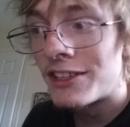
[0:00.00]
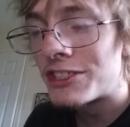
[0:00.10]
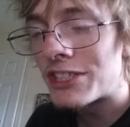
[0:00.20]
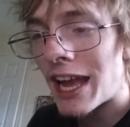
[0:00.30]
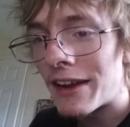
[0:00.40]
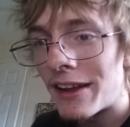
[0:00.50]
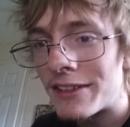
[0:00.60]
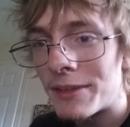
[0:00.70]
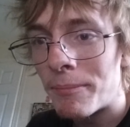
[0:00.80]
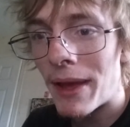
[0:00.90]
Shout
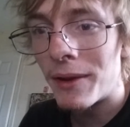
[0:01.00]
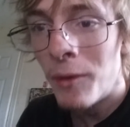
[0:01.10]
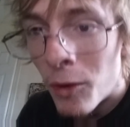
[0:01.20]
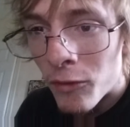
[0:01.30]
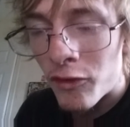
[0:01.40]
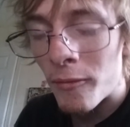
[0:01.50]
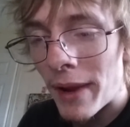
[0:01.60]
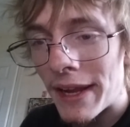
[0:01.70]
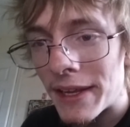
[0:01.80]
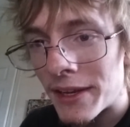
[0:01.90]
out to metal for
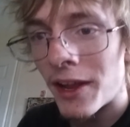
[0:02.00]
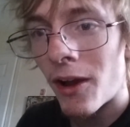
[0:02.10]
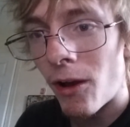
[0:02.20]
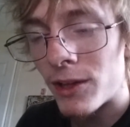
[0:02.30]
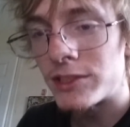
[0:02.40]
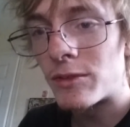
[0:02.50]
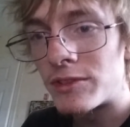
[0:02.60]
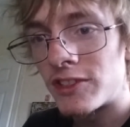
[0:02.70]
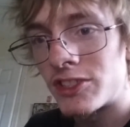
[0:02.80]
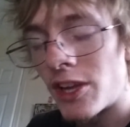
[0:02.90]
making all
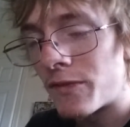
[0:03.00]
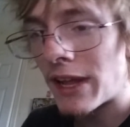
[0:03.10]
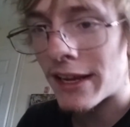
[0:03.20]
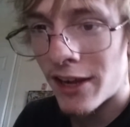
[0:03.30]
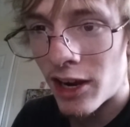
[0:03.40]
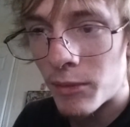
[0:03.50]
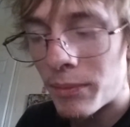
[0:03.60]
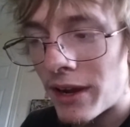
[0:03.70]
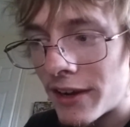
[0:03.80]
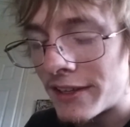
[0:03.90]
sorts of stuff like car
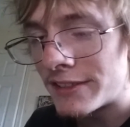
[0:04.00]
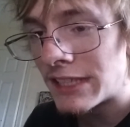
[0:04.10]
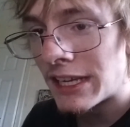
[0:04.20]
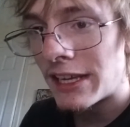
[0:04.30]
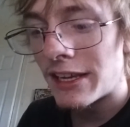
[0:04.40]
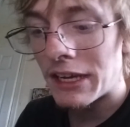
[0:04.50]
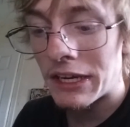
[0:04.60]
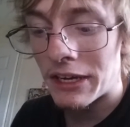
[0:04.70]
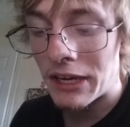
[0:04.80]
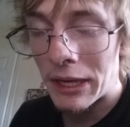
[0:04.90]
bodies,
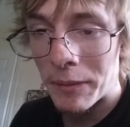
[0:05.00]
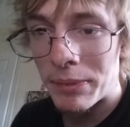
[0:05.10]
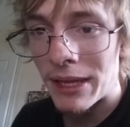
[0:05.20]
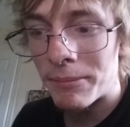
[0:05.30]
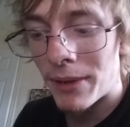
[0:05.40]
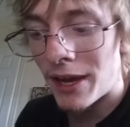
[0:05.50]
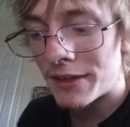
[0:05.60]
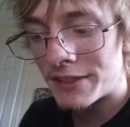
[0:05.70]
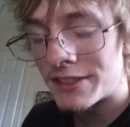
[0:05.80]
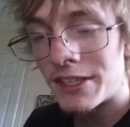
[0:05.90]
airplane
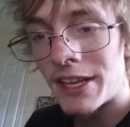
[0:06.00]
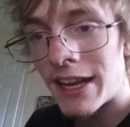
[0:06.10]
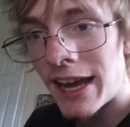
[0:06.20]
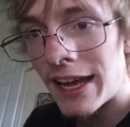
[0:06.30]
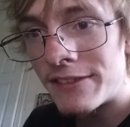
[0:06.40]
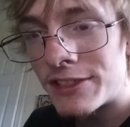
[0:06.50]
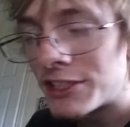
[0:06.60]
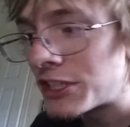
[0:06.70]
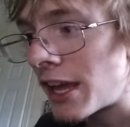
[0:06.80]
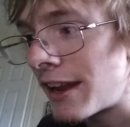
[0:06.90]
bodies, knives.
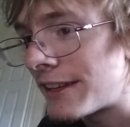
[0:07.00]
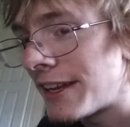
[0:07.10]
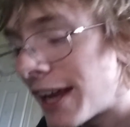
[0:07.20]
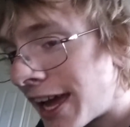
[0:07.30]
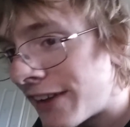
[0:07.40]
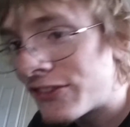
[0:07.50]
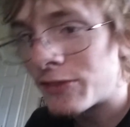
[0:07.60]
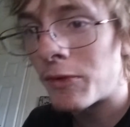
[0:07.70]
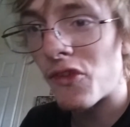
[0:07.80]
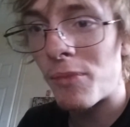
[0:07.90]
Shout out to knives
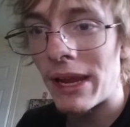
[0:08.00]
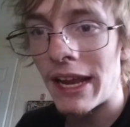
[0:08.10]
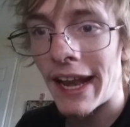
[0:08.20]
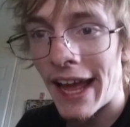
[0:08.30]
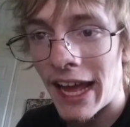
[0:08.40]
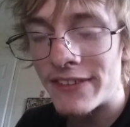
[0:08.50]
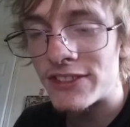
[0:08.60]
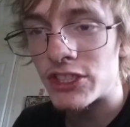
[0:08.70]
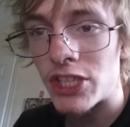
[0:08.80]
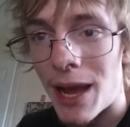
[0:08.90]
for being knives
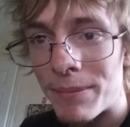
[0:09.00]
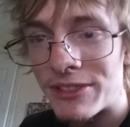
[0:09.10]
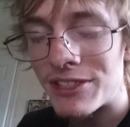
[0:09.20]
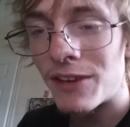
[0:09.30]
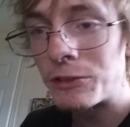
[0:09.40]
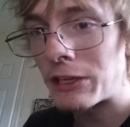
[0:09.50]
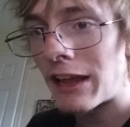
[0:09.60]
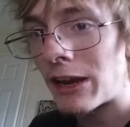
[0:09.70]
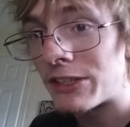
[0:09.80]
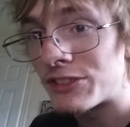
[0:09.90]
and chopping stuff.
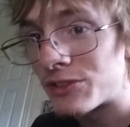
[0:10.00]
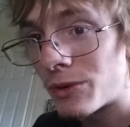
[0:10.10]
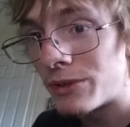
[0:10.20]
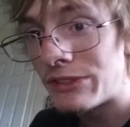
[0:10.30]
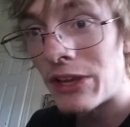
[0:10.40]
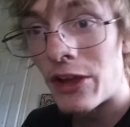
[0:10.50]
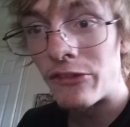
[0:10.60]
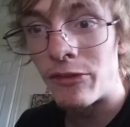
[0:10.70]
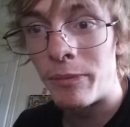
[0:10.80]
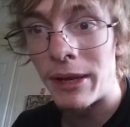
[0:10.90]
Shout out to swords
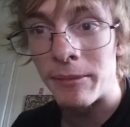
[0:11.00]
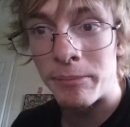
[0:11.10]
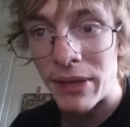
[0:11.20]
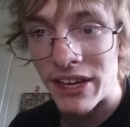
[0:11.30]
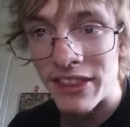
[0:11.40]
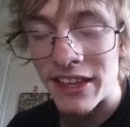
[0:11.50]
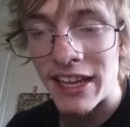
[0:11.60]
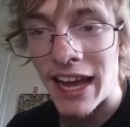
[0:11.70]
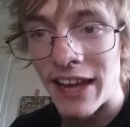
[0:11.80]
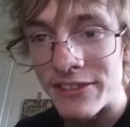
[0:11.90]
for being bigger than
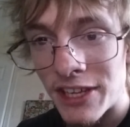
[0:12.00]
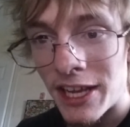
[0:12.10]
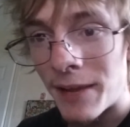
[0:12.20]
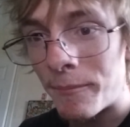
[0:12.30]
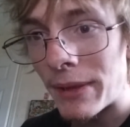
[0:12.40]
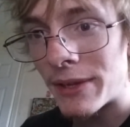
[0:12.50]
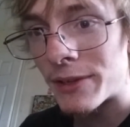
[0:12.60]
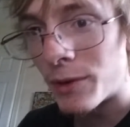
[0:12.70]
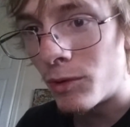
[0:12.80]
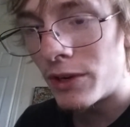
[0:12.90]
knives,
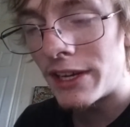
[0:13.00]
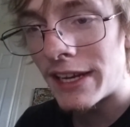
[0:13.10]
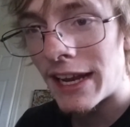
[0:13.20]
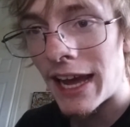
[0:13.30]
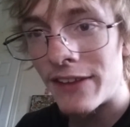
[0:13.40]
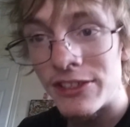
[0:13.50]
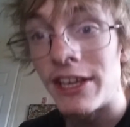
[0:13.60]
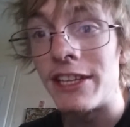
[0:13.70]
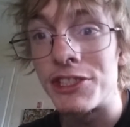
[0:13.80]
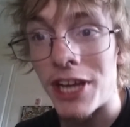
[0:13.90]
being cooler than knives
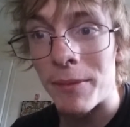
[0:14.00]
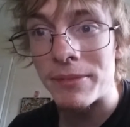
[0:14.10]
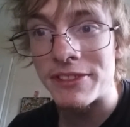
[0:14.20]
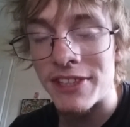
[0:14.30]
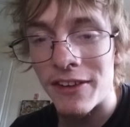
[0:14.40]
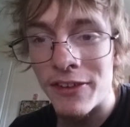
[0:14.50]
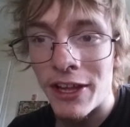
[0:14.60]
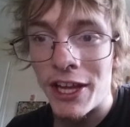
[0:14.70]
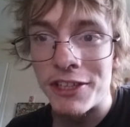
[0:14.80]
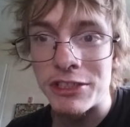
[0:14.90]
and chopping stuff.
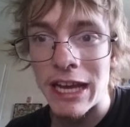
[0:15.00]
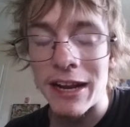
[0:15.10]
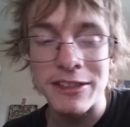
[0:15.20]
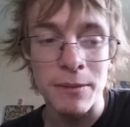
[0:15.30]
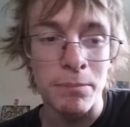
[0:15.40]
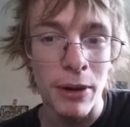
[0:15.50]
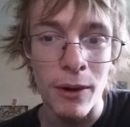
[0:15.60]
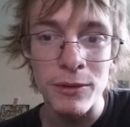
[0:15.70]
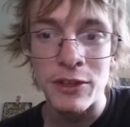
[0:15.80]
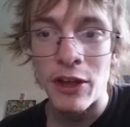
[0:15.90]
Shout out to
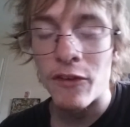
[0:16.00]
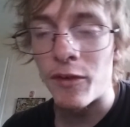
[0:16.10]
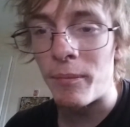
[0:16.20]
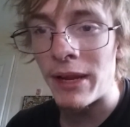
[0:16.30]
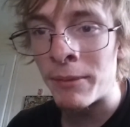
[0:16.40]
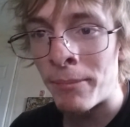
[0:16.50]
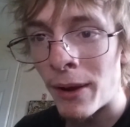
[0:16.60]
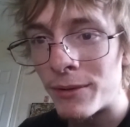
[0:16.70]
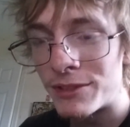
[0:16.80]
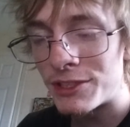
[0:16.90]
bows for being
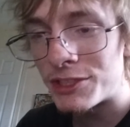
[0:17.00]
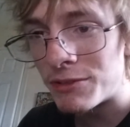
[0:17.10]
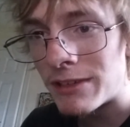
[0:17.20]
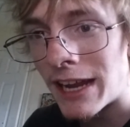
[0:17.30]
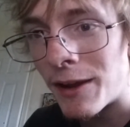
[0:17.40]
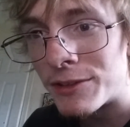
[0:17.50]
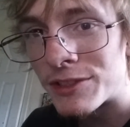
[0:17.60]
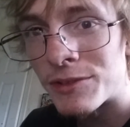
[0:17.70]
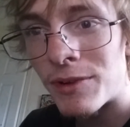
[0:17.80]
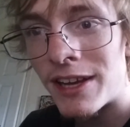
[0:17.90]
bows and shooting arrows
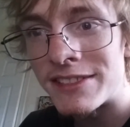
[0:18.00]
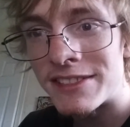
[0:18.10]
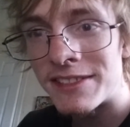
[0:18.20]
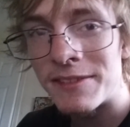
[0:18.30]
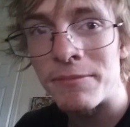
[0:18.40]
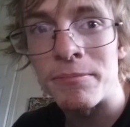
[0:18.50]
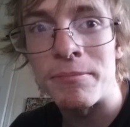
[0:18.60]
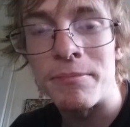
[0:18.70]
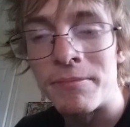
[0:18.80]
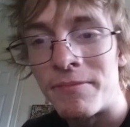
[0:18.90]
across
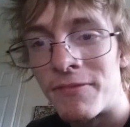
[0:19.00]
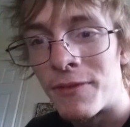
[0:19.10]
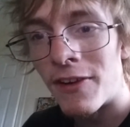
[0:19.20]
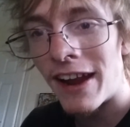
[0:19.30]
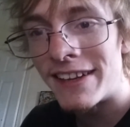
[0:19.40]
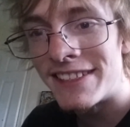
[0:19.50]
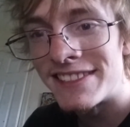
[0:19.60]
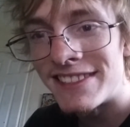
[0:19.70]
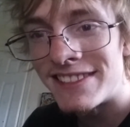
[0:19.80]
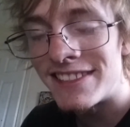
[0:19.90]
grand
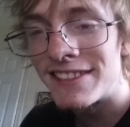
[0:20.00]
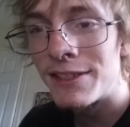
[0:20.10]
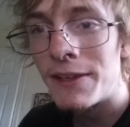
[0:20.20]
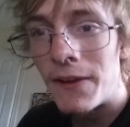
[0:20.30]
distances.